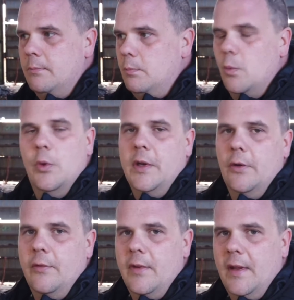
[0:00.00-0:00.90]
walking
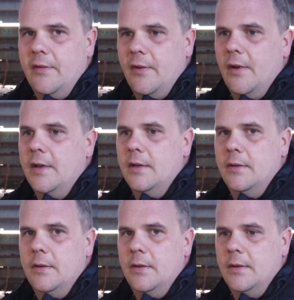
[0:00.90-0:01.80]
onto their site,
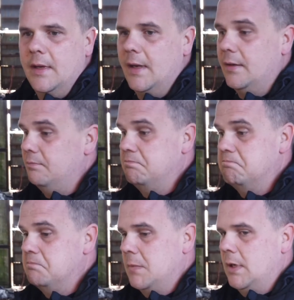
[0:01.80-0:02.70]
okay?
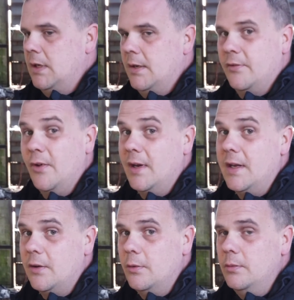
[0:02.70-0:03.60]
It's not
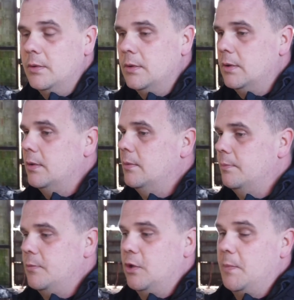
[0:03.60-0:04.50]
illegal,
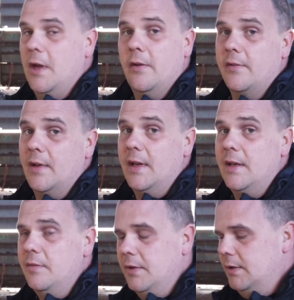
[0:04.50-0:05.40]
you'd be asked to
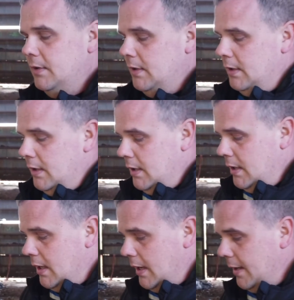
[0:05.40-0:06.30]
leave.
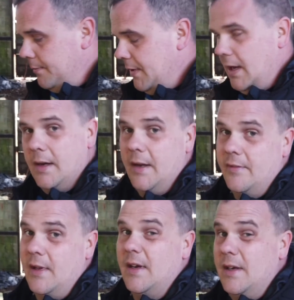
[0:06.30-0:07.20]
And as
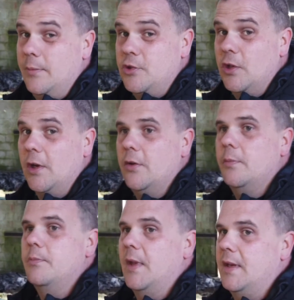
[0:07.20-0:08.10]
that clip showed,
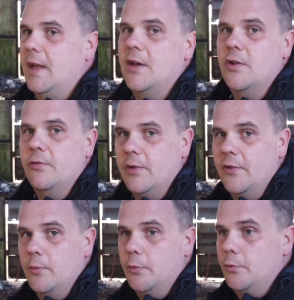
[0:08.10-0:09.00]
they can use
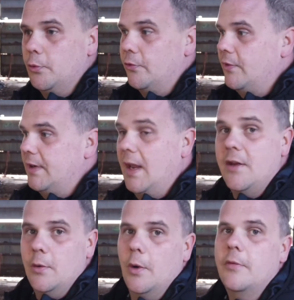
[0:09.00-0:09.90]
reasonable force to get
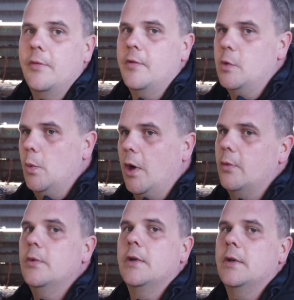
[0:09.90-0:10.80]
you off if you
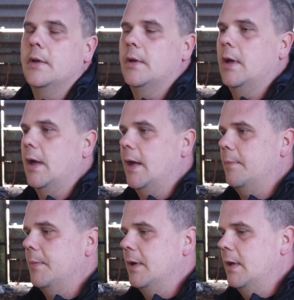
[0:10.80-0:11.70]
won't.
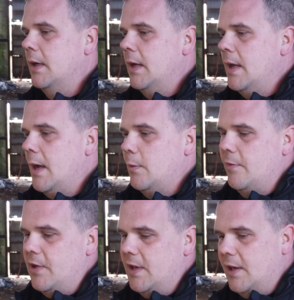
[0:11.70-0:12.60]

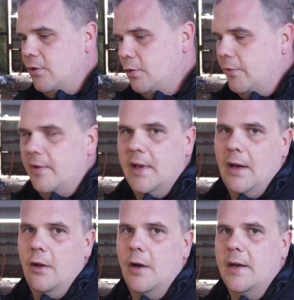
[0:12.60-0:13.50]
However, you're then crossing that
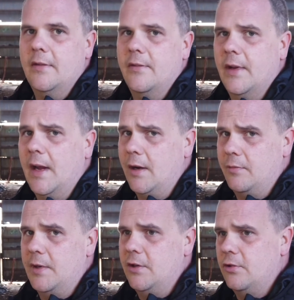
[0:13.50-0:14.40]
line into
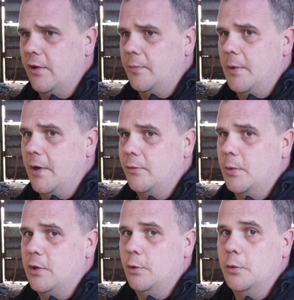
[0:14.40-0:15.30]
aggravated trespass
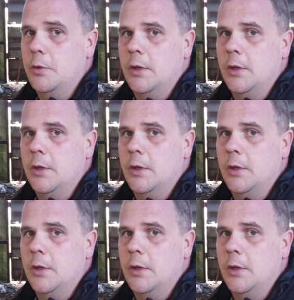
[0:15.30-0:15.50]
where you're,